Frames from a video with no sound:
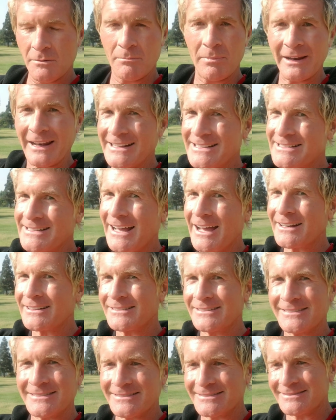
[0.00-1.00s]
But it's not
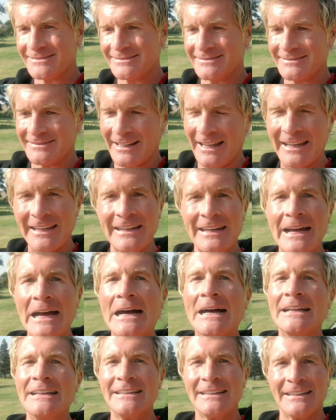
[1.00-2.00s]
like an
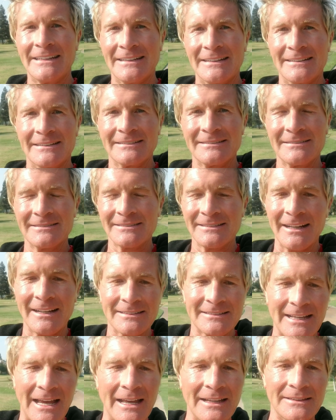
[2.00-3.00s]
onion
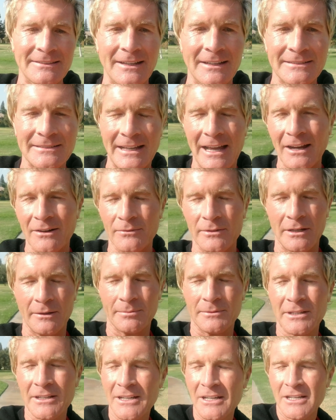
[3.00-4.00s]
Not that
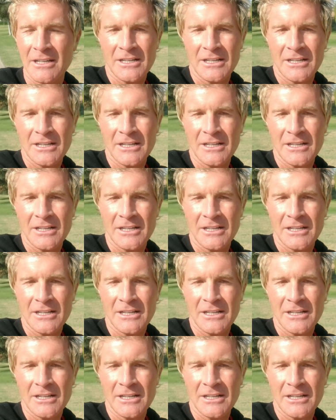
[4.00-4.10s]
ripped.